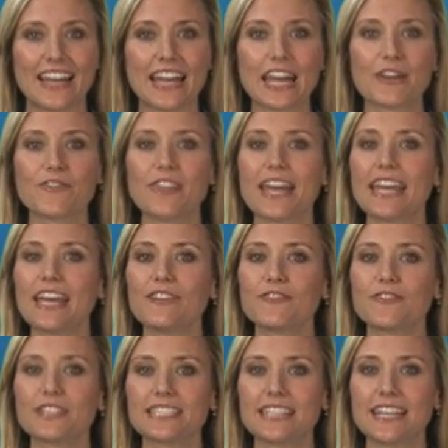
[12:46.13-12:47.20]
If they get
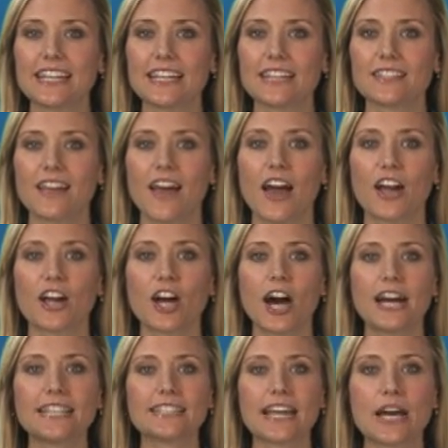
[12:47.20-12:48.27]
fatigued,
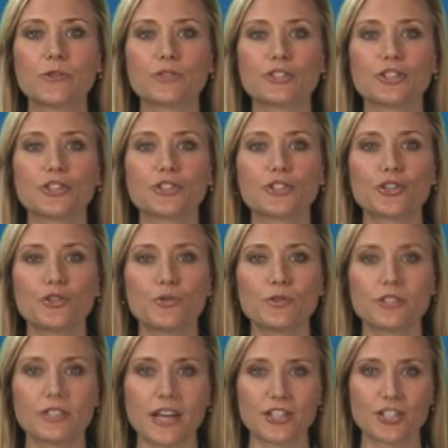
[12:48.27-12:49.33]
cut down to 2
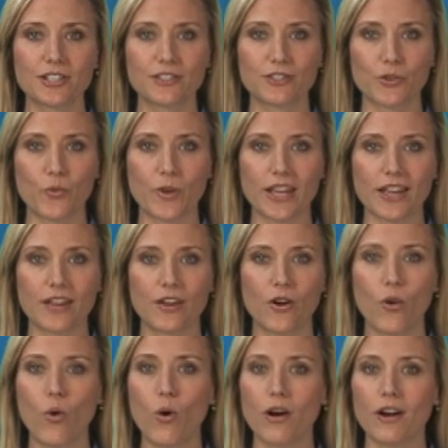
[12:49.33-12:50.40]
sessions a week
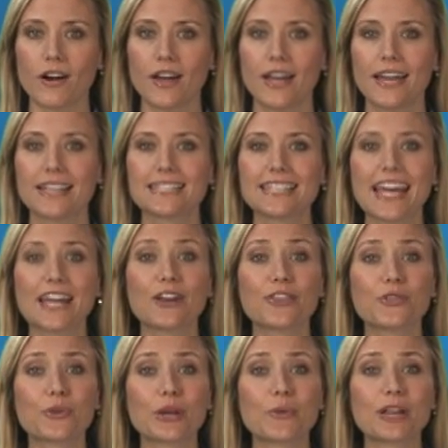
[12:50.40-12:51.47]
or take a
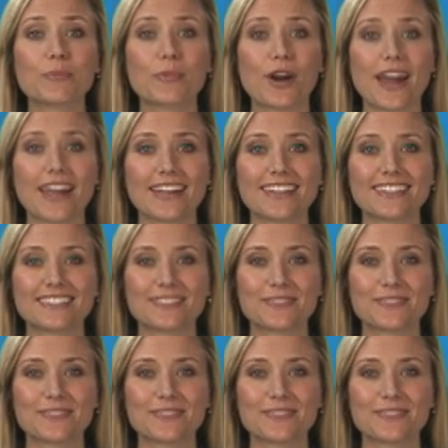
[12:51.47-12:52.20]
3-week break.